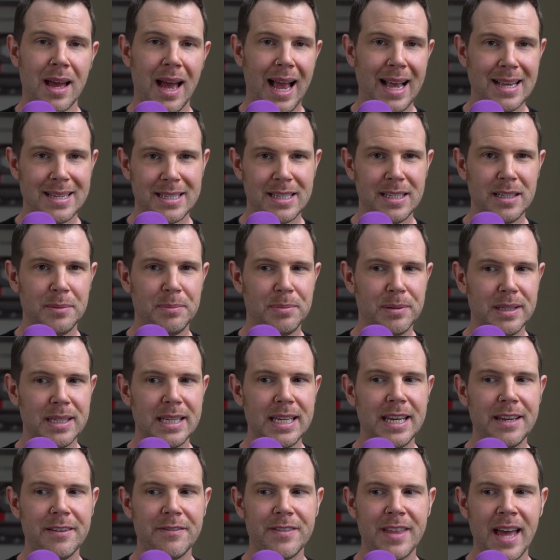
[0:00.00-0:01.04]
I still
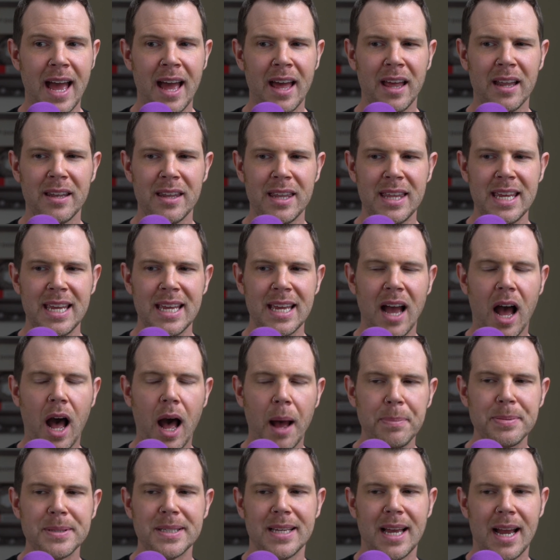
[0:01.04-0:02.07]
believe that the
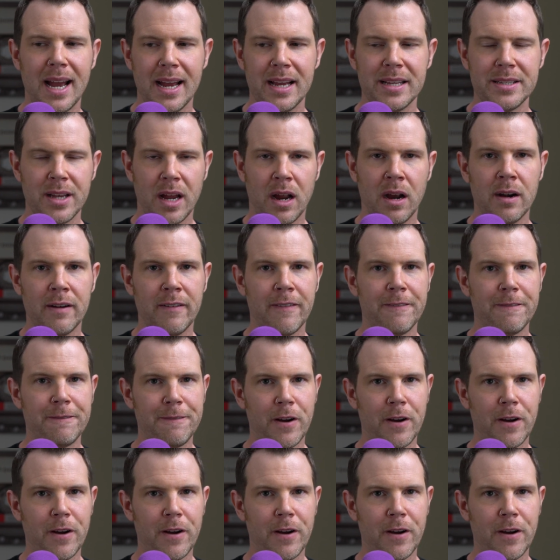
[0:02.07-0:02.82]
upsides are